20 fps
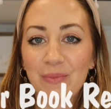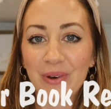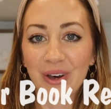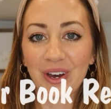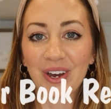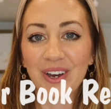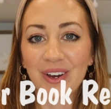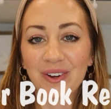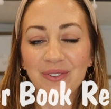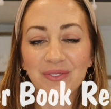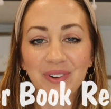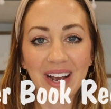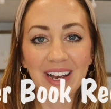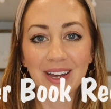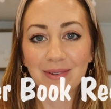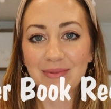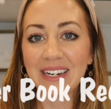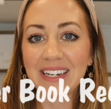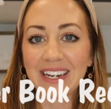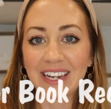book
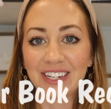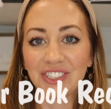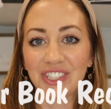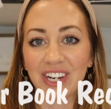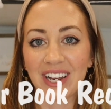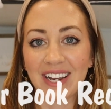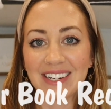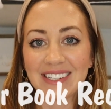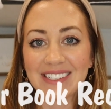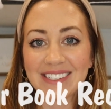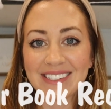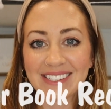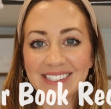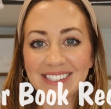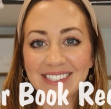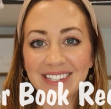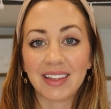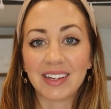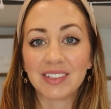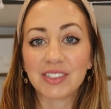
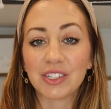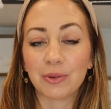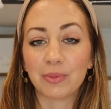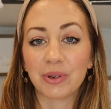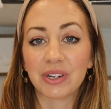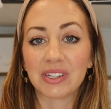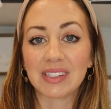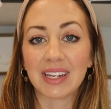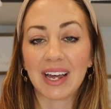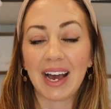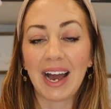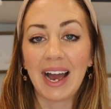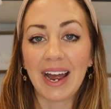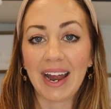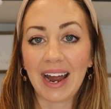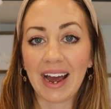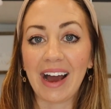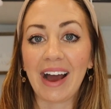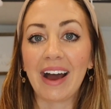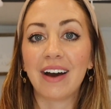recommendations. These are books that I
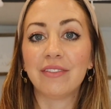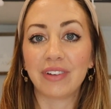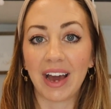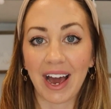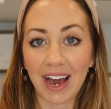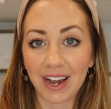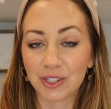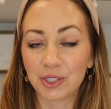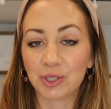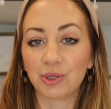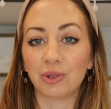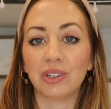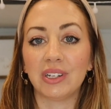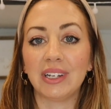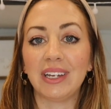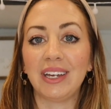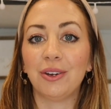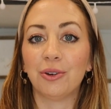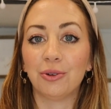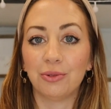have
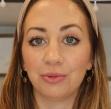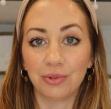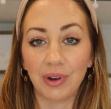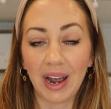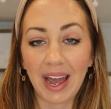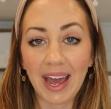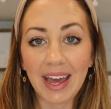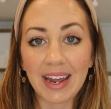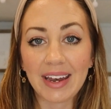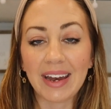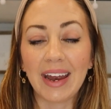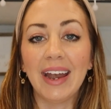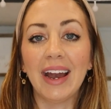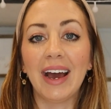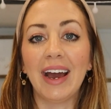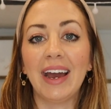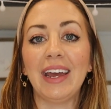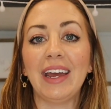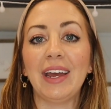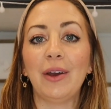actually read and
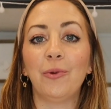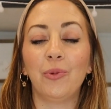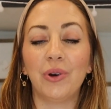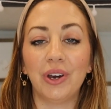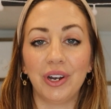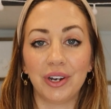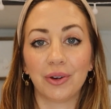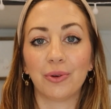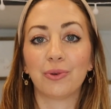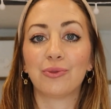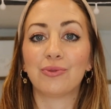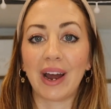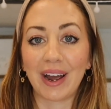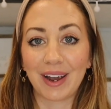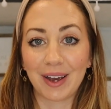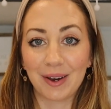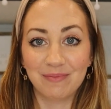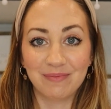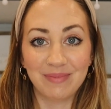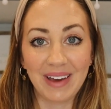I would
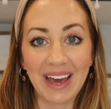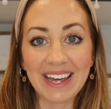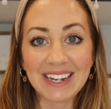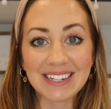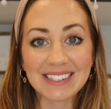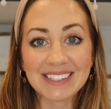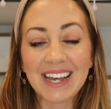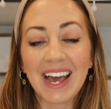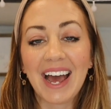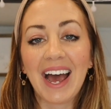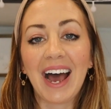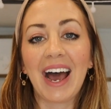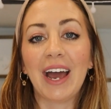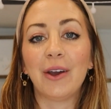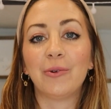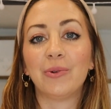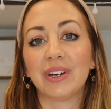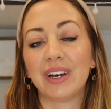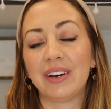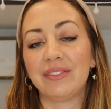recommend.
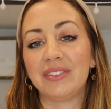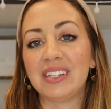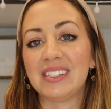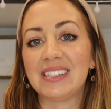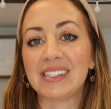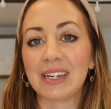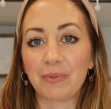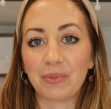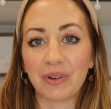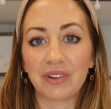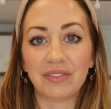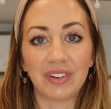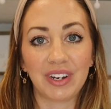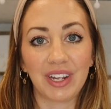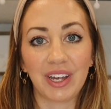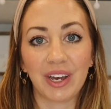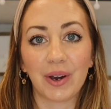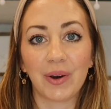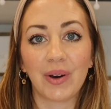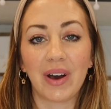I will have a separate
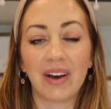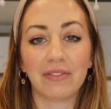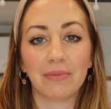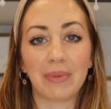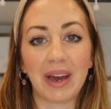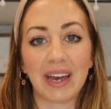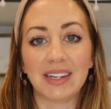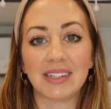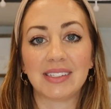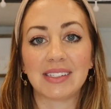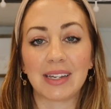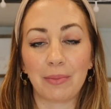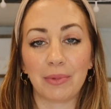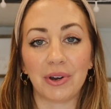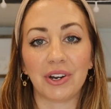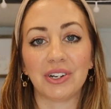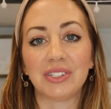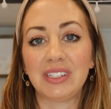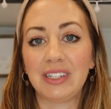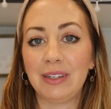video of my
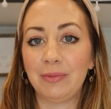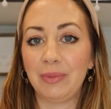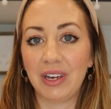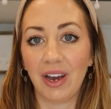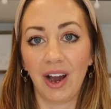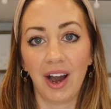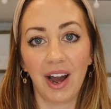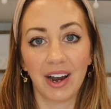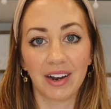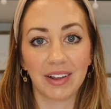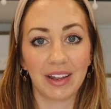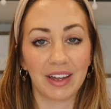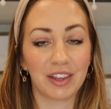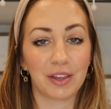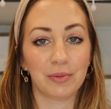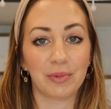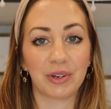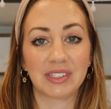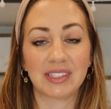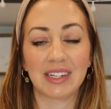summer TBR, like
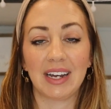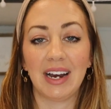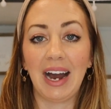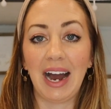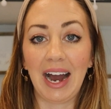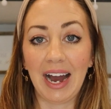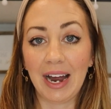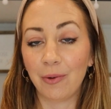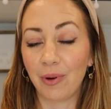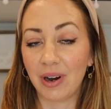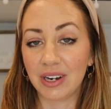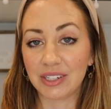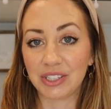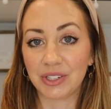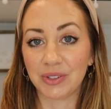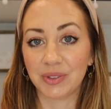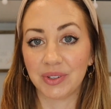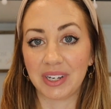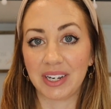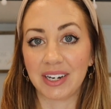the books that I want
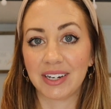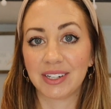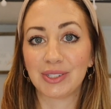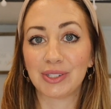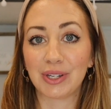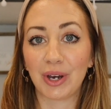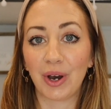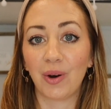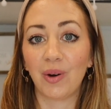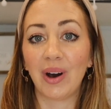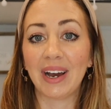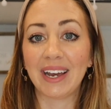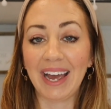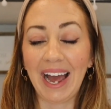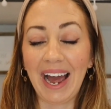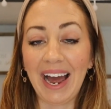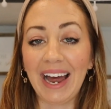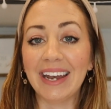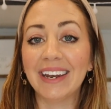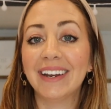to read. So
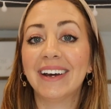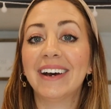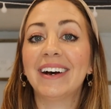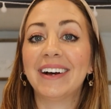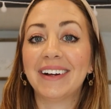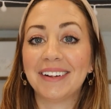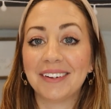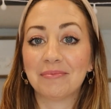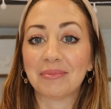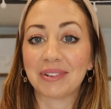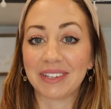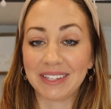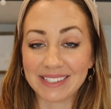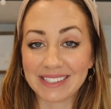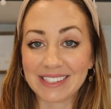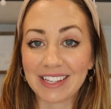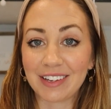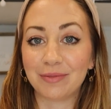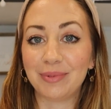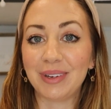again,
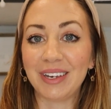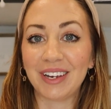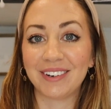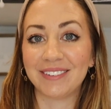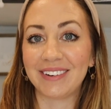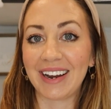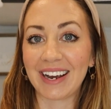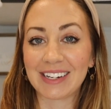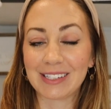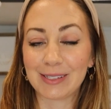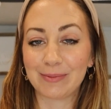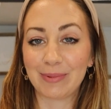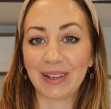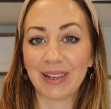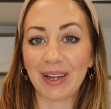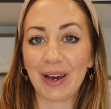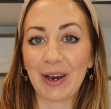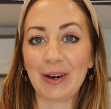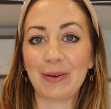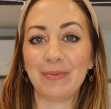please give me your recs
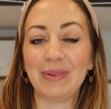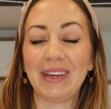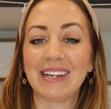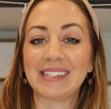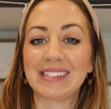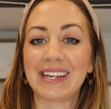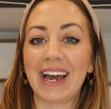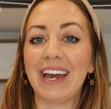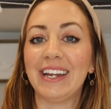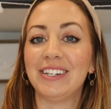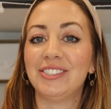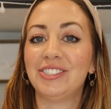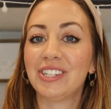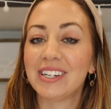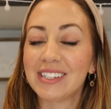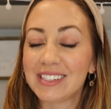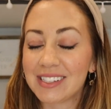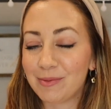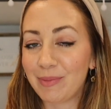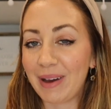below because I
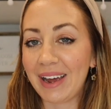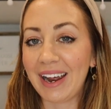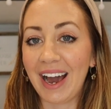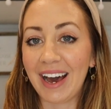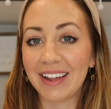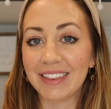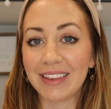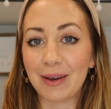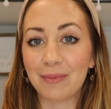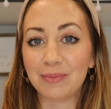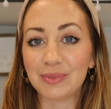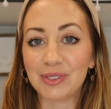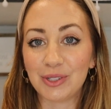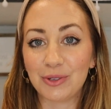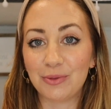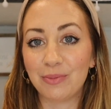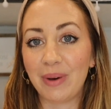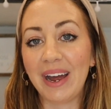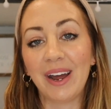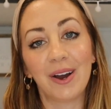just might add them
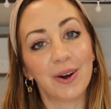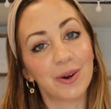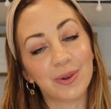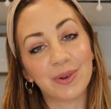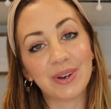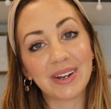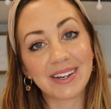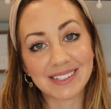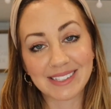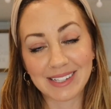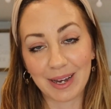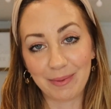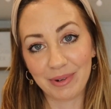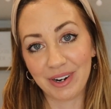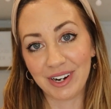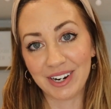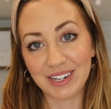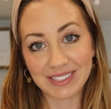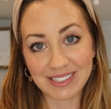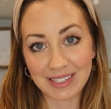to my own
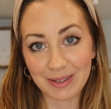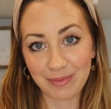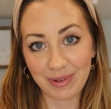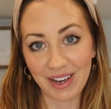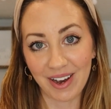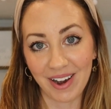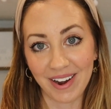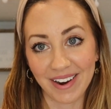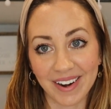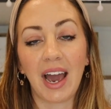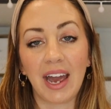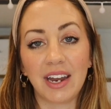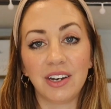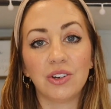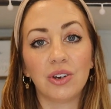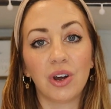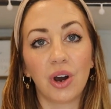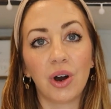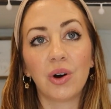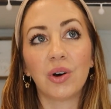summer TBR. I
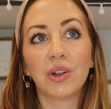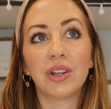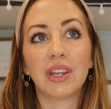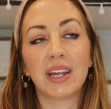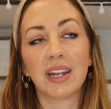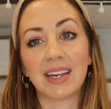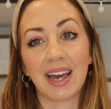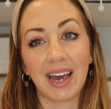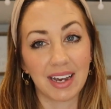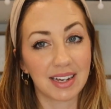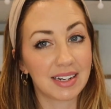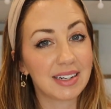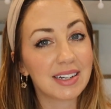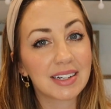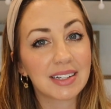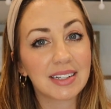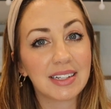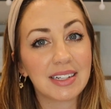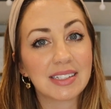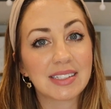know that
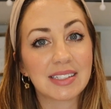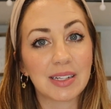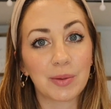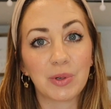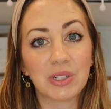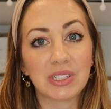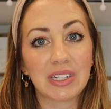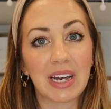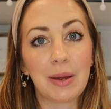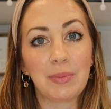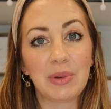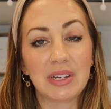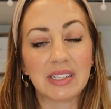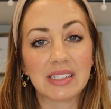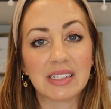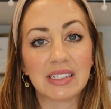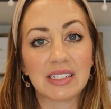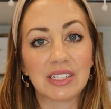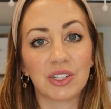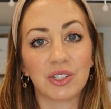technically summertime
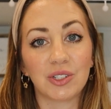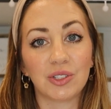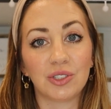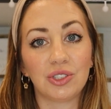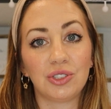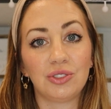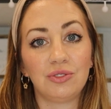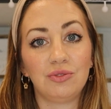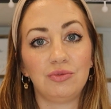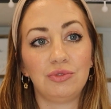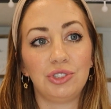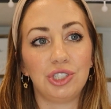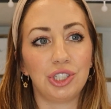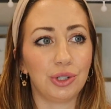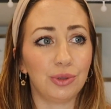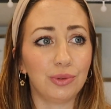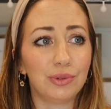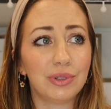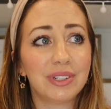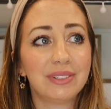isn't till
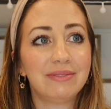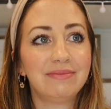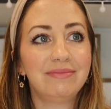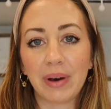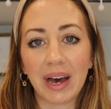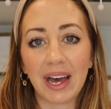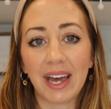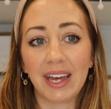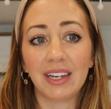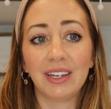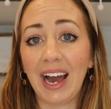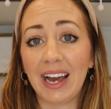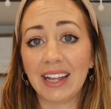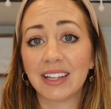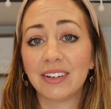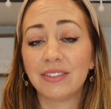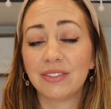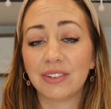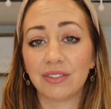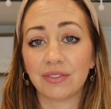June, but I
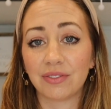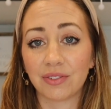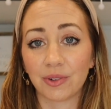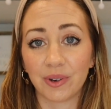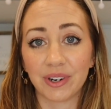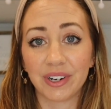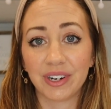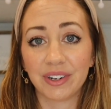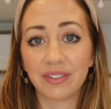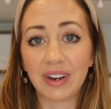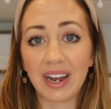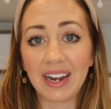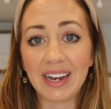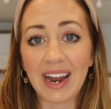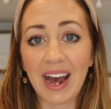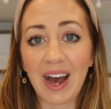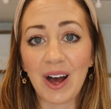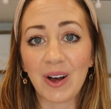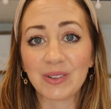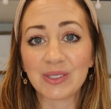live in Florida right
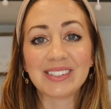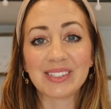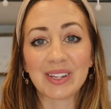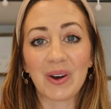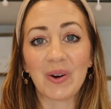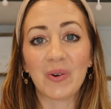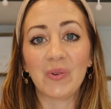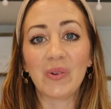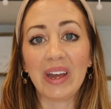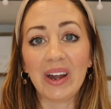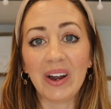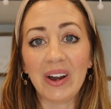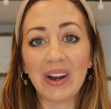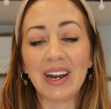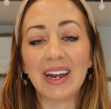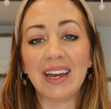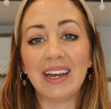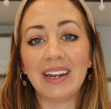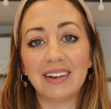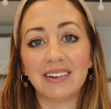now, so we are
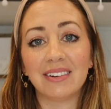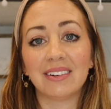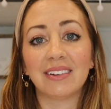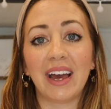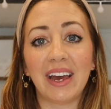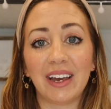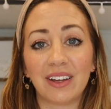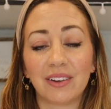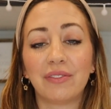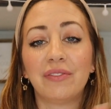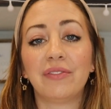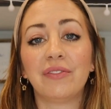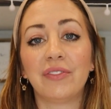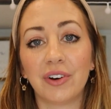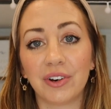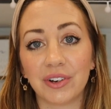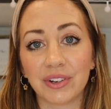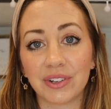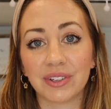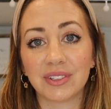in like
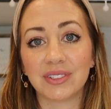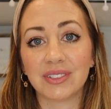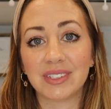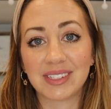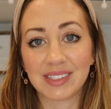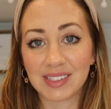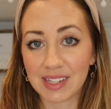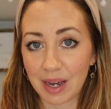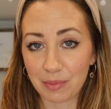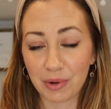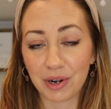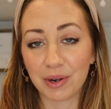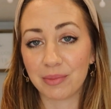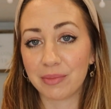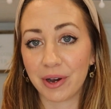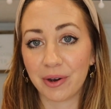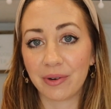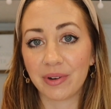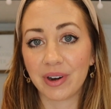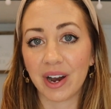full summer
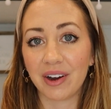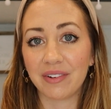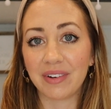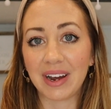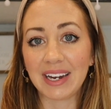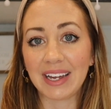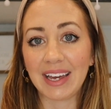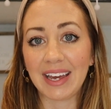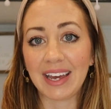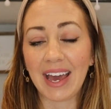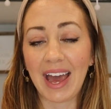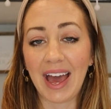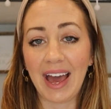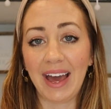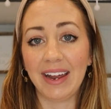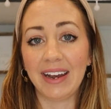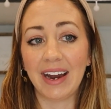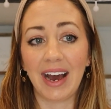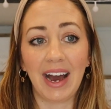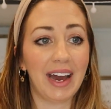mode already,
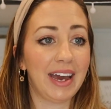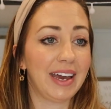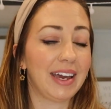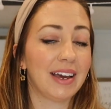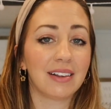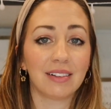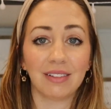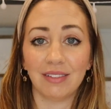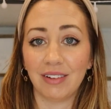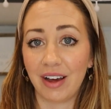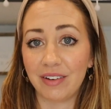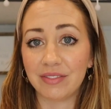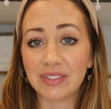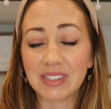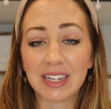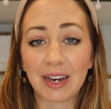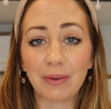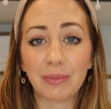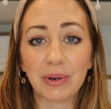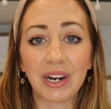and I love
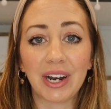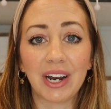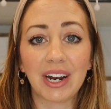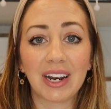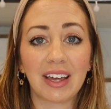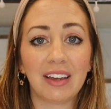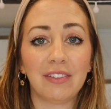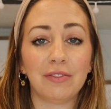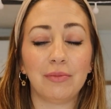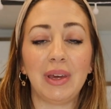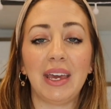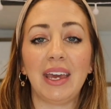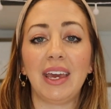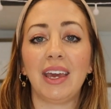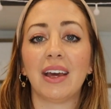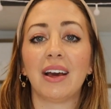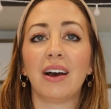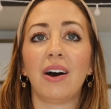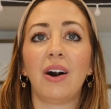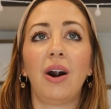summer. Give
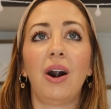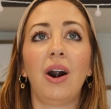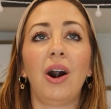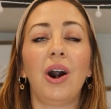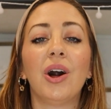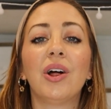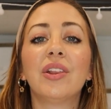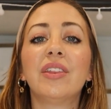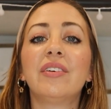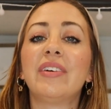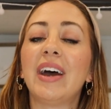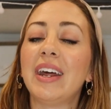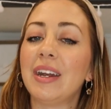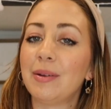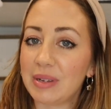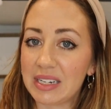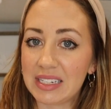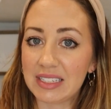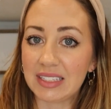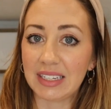me all the
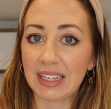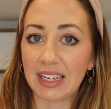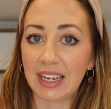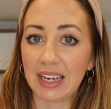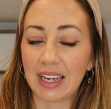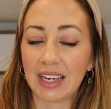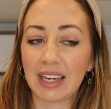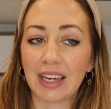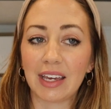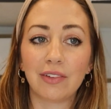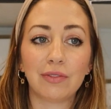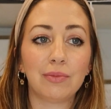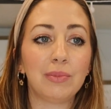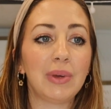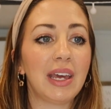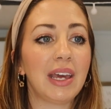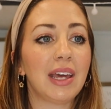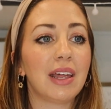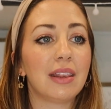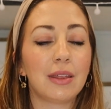vitamin D, give
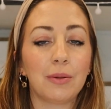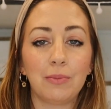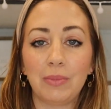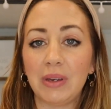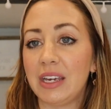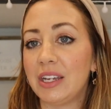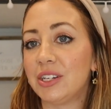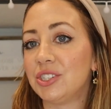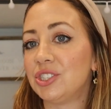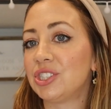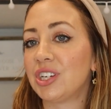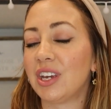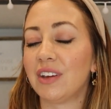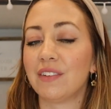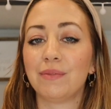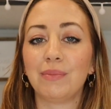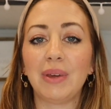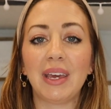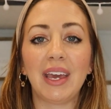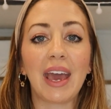me the beach,
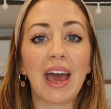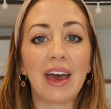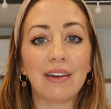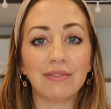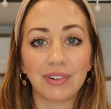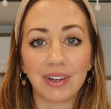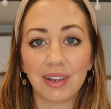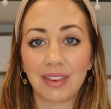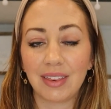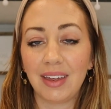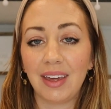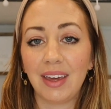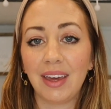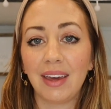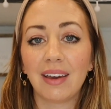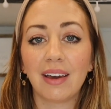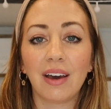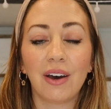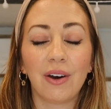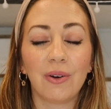give me everything